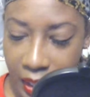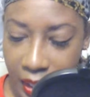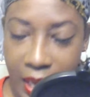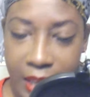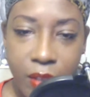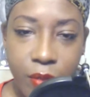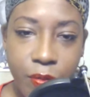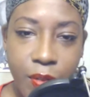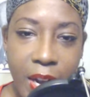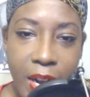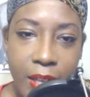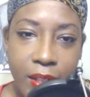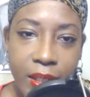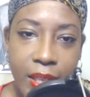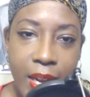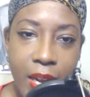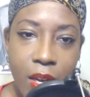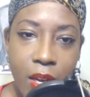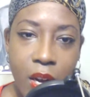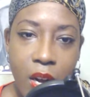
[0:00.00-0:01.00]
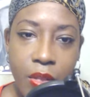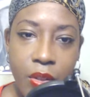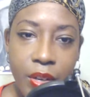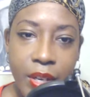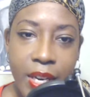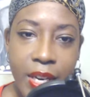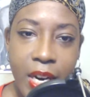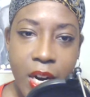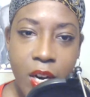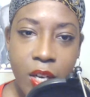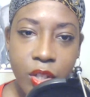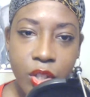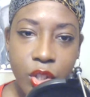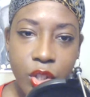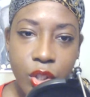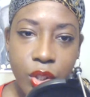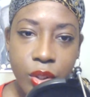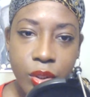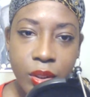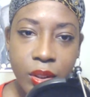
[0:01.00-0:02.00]
like the fact that other
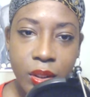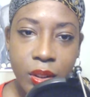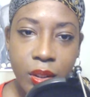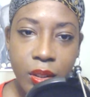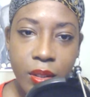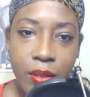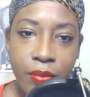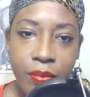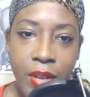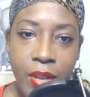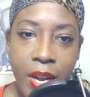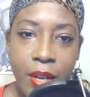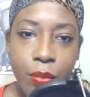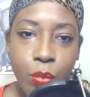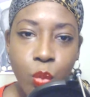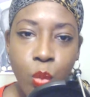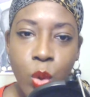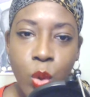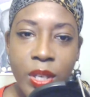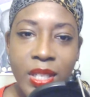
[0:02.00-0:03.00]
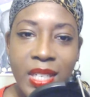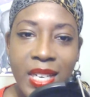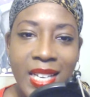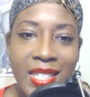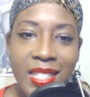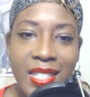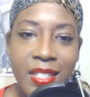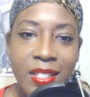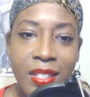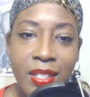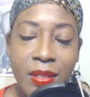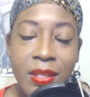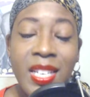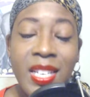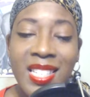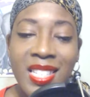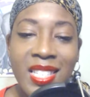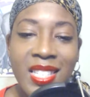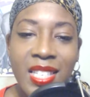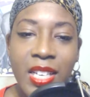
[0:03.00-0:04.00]
characters that wouldn't
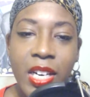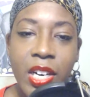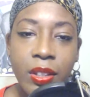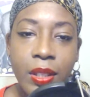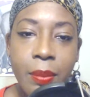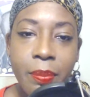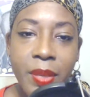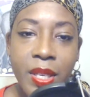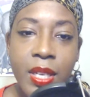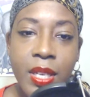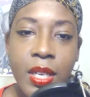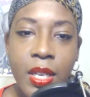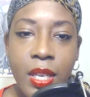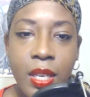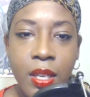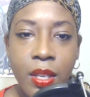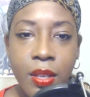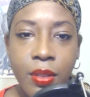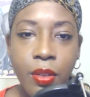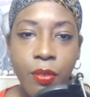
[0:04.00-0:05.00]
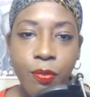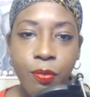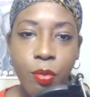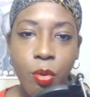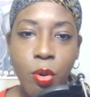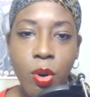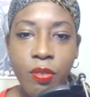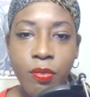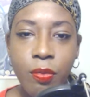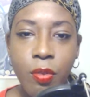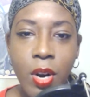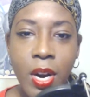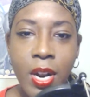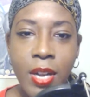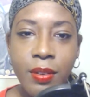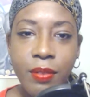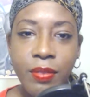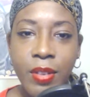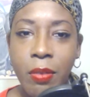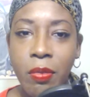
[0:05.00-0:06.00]
necessarily be in the
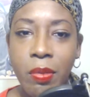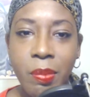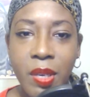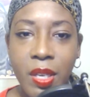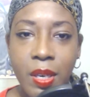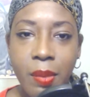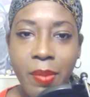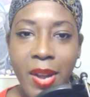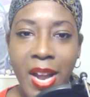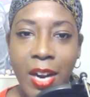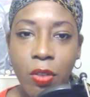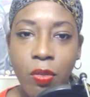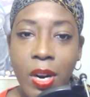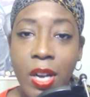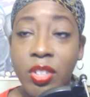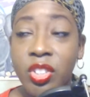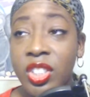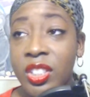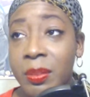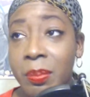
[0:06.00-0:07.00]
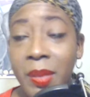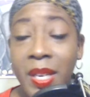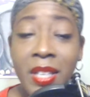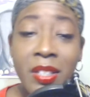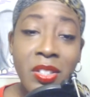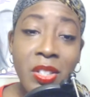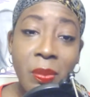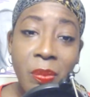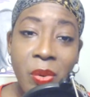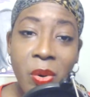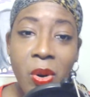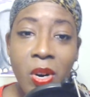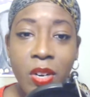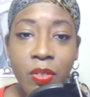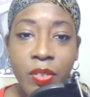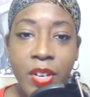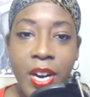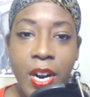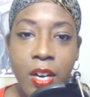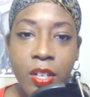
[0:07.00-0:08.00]
forefront, they would be in the background, just being
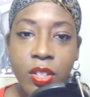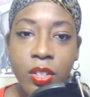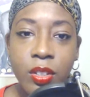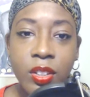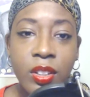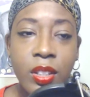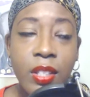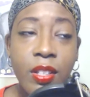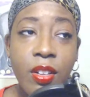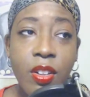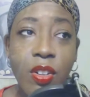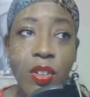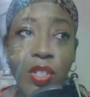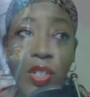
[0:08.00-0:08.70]
supportive characters.